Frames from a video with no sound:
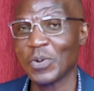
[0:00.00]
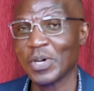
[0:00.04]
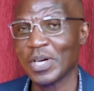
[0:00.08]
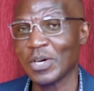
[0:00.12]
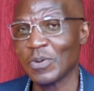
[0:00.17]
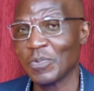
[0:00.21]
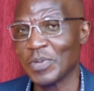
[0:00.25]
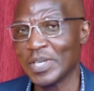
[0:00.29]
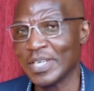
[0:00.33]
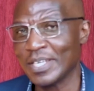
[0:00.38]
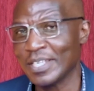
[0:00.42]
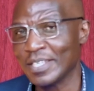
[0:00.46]

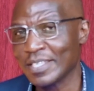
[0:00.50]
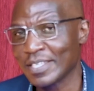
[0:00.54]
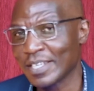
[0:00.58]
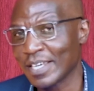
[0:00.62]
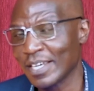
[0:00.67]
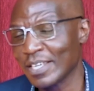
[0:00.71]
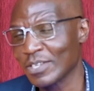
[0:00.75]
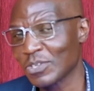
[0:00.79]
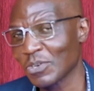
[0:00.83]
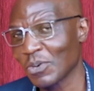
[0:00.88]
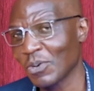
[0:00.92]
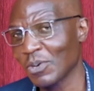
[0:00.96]
where we
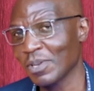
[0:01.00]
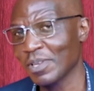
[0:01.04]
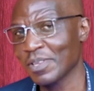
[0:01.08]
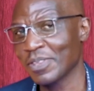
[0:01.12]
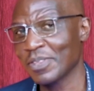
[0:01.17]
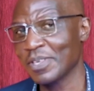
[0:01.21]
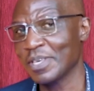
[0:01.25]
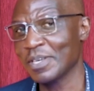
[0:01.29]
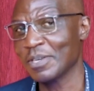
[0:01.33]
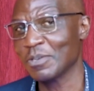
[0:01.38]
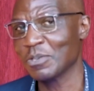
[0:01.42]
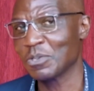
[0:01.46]
discuss
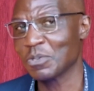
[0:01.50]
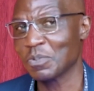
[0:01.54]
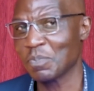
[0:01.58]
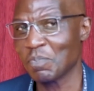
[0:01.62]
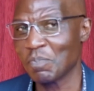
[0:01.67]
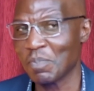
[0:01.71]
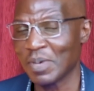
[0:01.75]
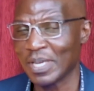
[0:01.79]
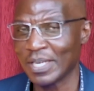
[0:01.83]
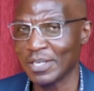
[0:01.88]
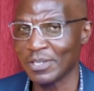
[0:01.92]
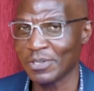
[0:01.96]
all
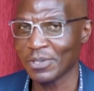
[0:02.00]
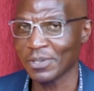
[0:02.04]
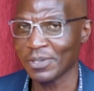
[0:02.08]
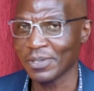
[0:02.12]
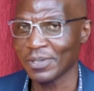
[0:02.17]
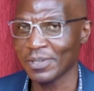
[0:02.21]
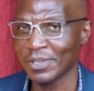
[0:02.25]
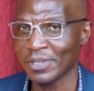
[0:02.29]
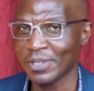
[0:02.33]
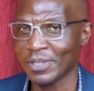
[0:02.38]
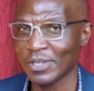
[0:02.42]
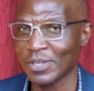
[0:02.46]
things
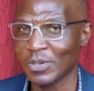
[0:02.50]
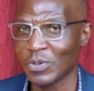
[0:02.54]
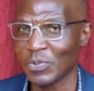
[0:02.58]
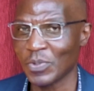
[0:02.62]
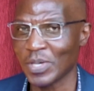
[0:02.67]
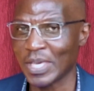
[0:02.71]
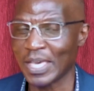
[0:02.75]
mental.